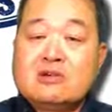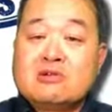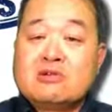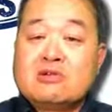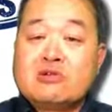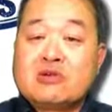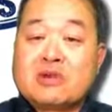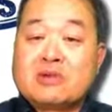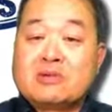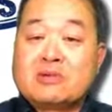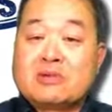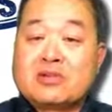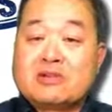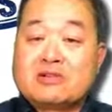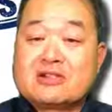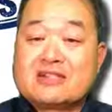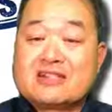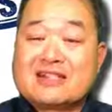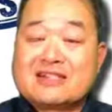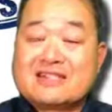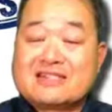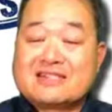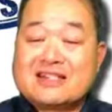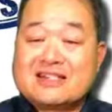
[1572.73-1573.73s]
Want to be able to
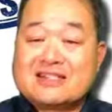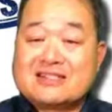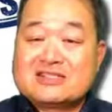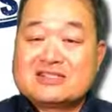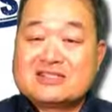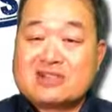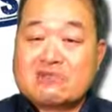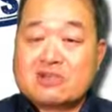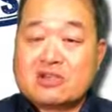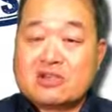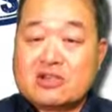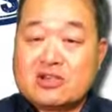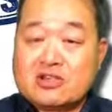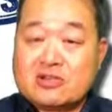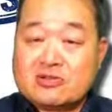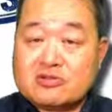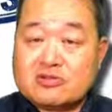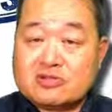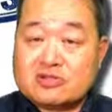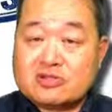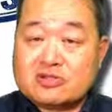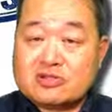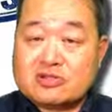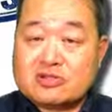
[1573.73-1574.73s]
discuss some of
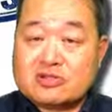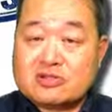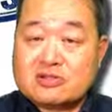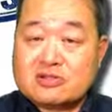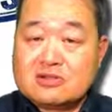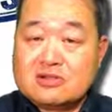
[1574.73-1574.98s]
those